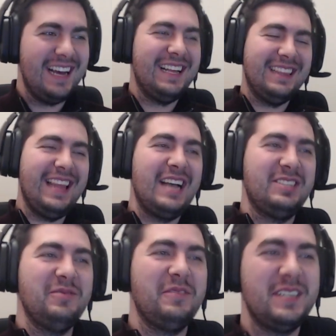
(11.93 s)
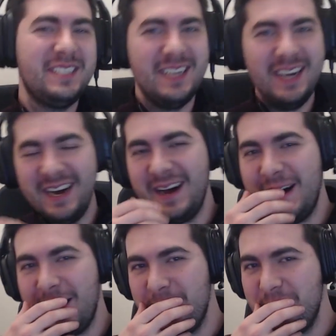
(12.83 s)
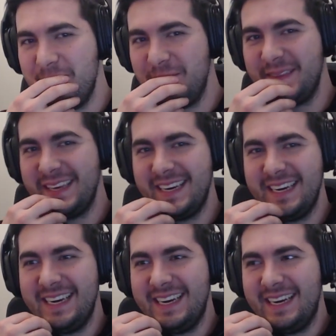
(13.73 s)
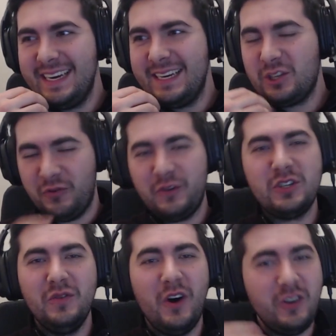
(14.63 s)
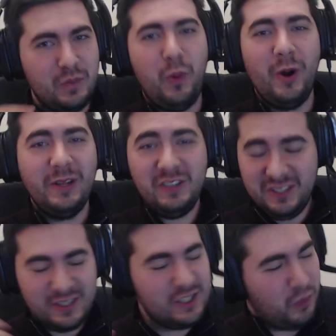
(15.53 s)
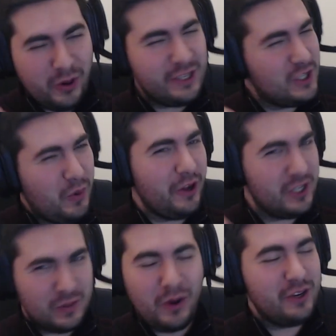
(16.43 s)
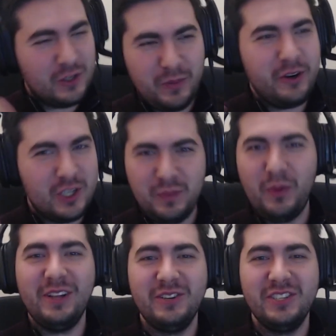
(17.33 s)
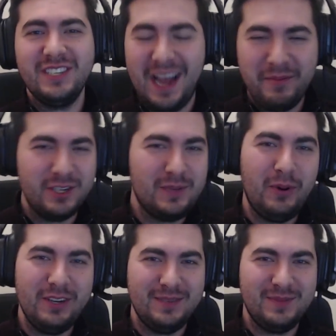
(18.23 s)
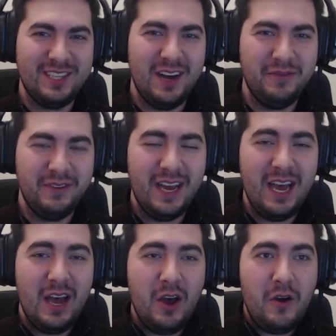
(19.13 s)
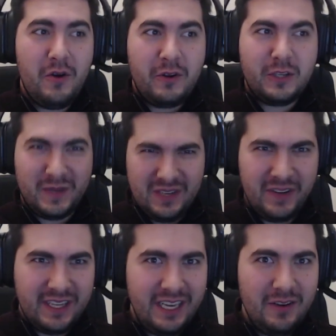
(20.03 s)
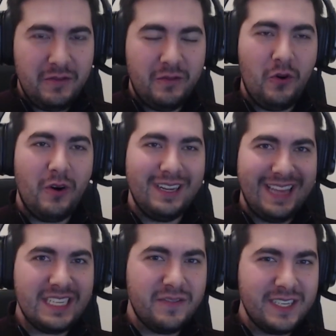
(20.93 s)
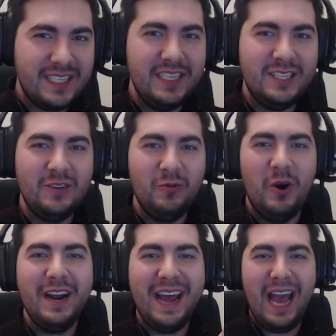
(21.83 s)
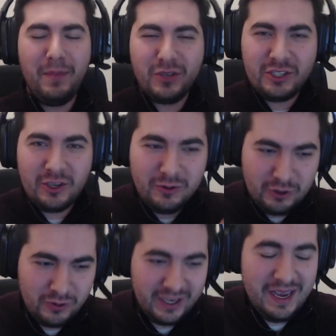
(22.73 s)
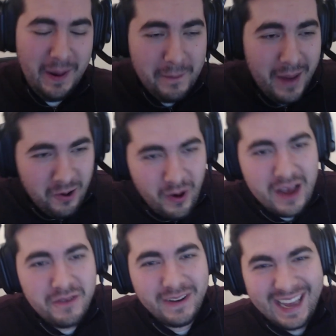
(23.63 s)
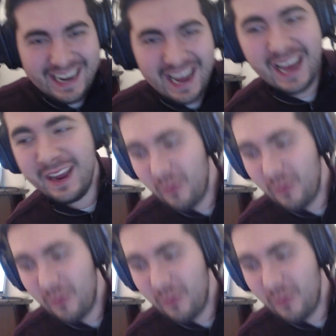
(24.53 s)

Last of Us. So first of all, spoilers. Spoilers, spoilers, spoilers, spoilers, spoilers. I'm gonna spoil some stuff. Specifically for Last of Us Season 1, Episode 3. My wife and I